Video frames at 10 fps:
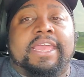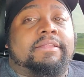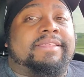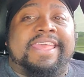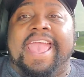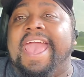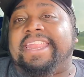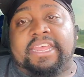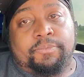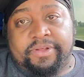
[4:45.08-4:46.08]
He had
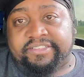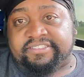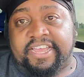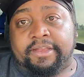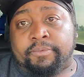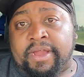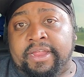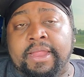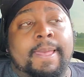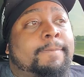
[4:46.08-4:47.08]
to get reinstated, right?
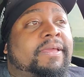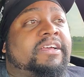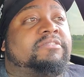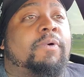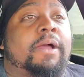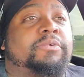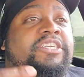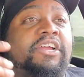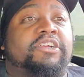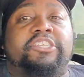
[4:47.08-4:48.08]
Because why would
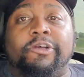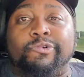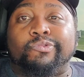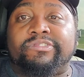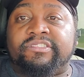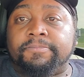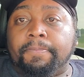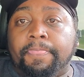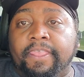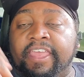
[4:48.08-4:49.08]
Jerry Jones
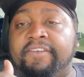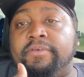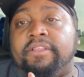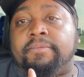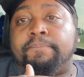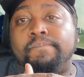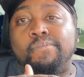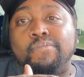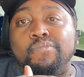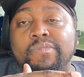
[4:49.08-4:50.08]
even
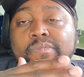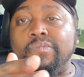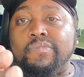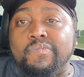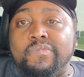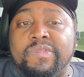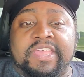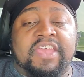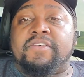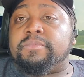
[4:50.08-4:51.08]

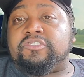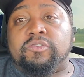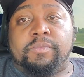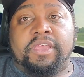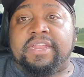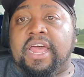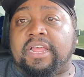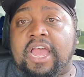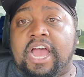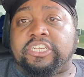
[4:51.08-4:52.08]
give him a $2 million
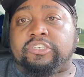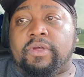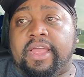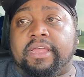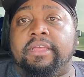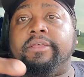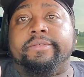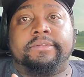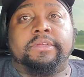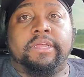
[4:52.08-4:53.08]
contract
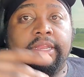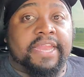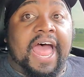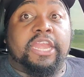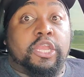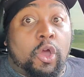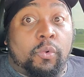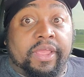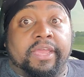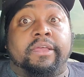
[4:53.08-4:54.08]
not
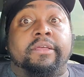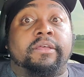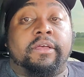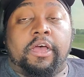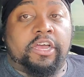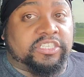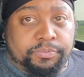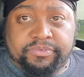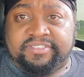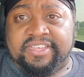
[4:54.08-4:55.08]
knowing
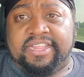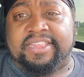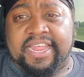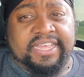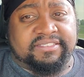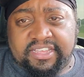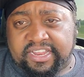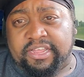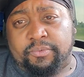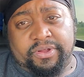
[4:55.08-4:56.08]
100% that he's going to
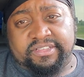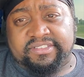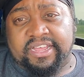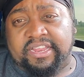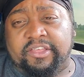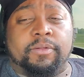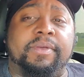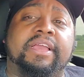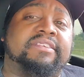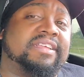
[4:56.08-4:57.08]
get reinstated? You know what I
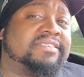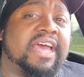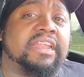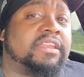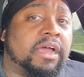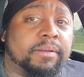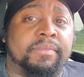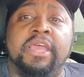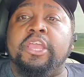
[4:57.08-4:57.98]
mean? Because that's kind of dumb.